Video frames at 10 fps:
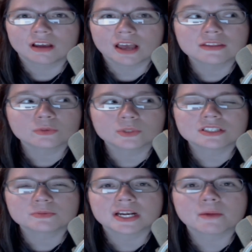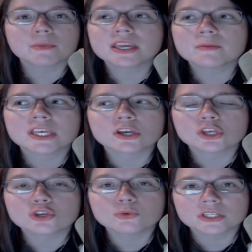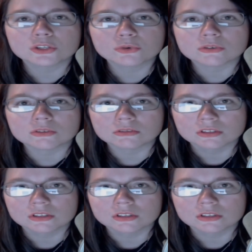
And then what's this mean? And I became like a human Google.